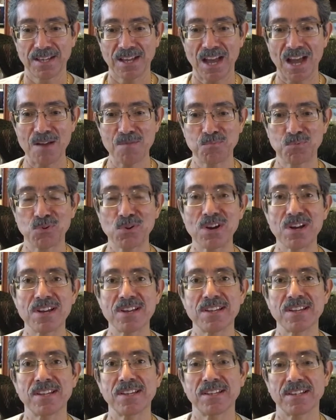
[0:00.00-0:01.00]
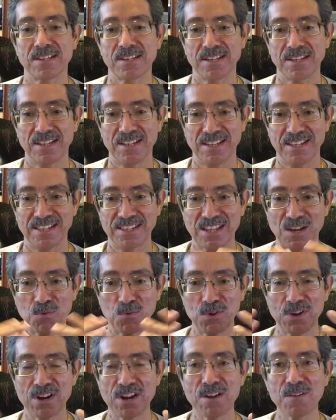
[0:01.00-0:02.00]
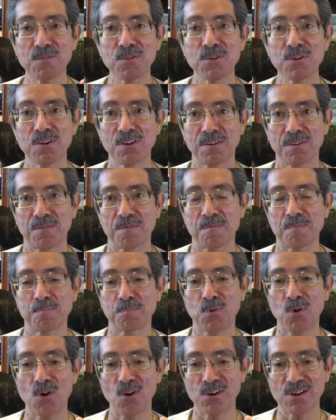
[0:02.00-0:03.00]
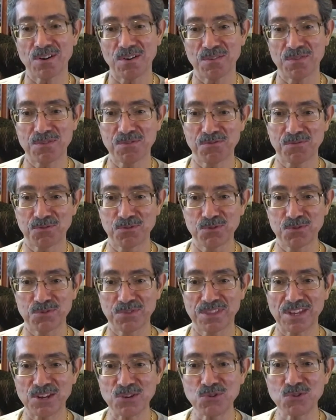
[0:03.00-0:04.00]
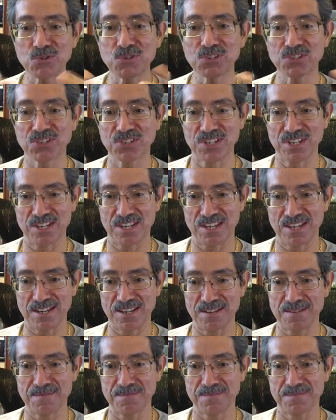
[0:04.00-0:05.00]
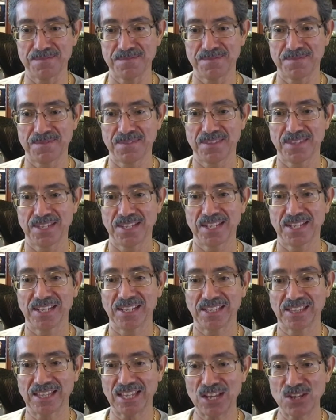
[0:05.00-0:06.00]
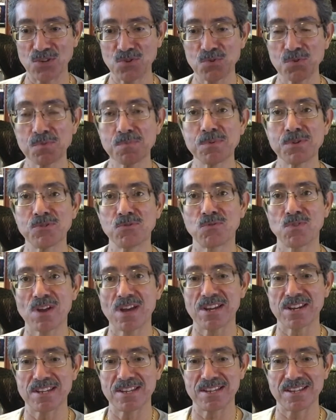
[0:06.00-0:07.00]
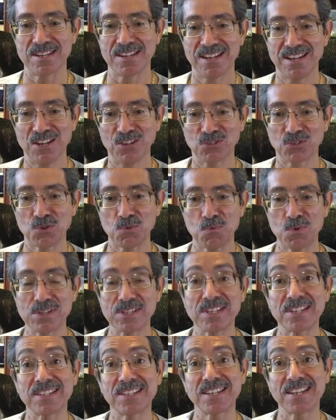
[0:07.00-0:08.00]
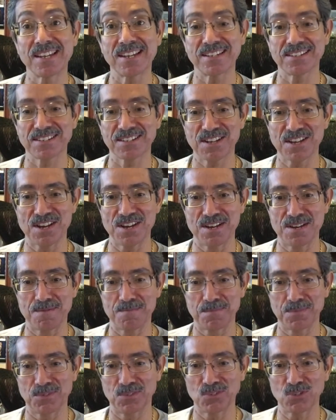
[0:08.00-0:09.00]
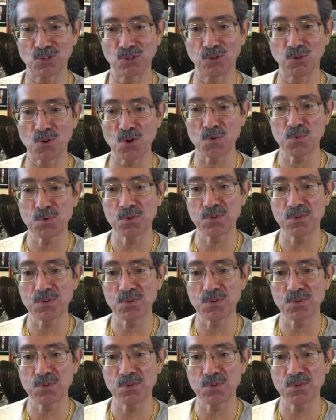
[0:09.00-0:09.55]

I pray that whatever part of the fruit that you're seeking, that you will be ready. So when the test comes, the Lord